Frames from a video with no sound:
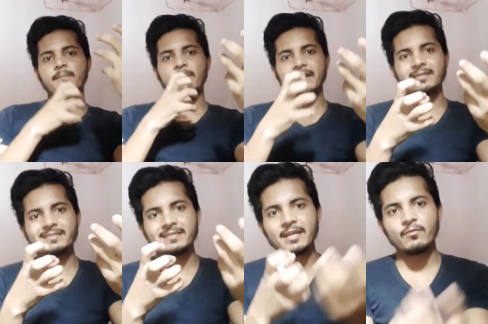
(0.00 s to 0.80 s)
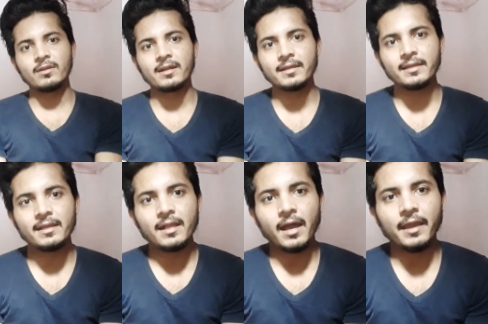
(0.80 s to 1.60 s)
practice regularly
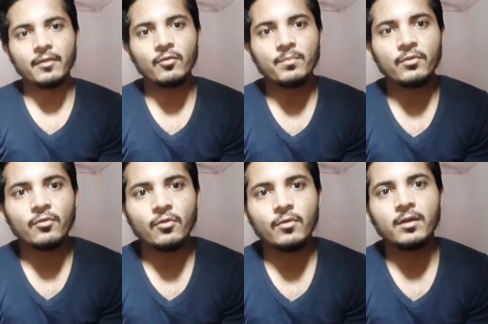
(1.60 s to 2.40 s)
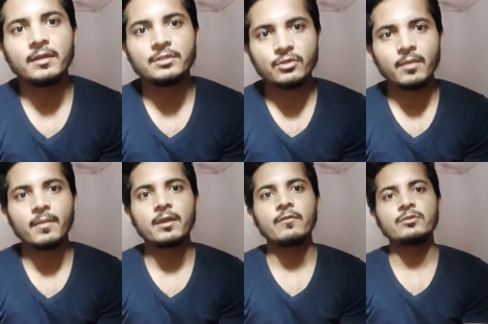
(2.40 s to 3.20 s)
i hope you uh, enjoy
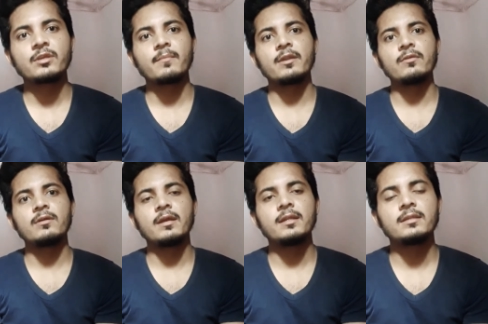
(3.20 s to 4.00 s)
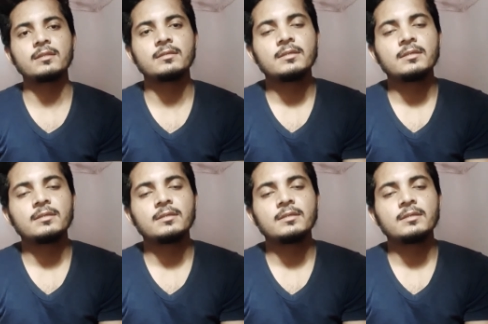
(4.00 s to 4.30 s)
my watching video and